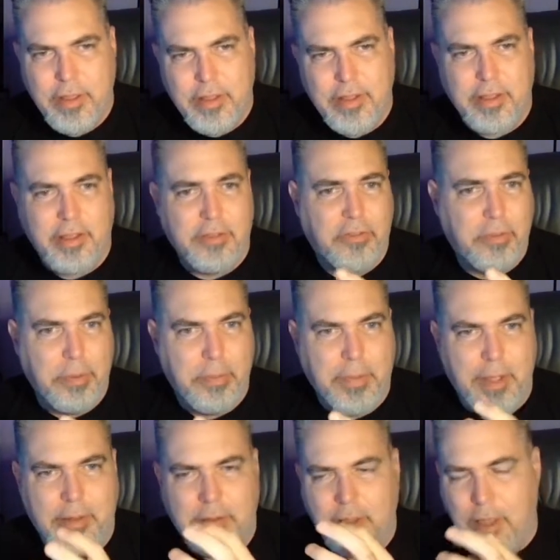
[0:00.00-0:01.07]
like a
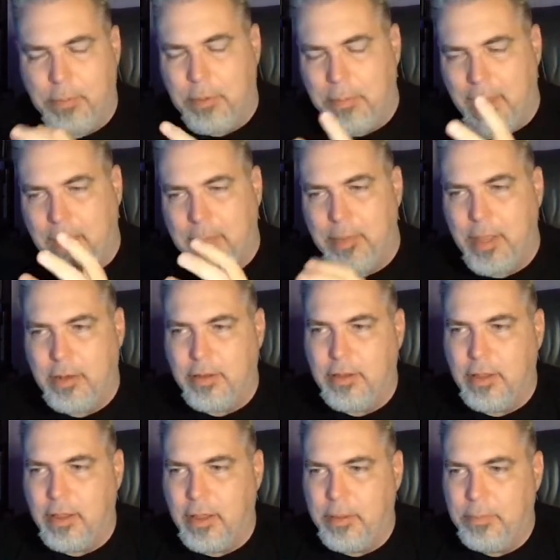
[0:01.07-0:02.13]
Superman type, a Batman
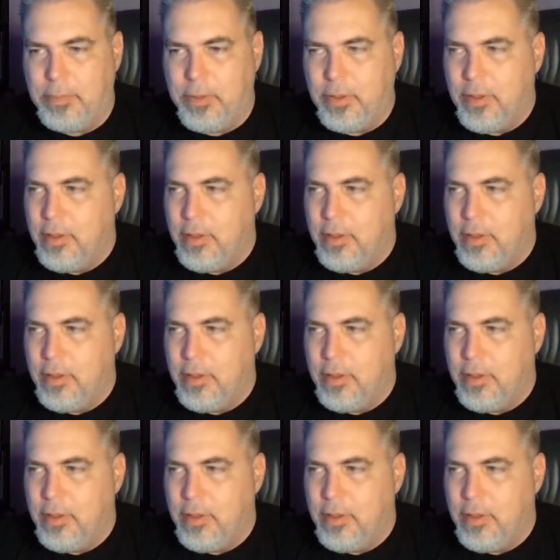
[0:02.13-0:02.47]
type.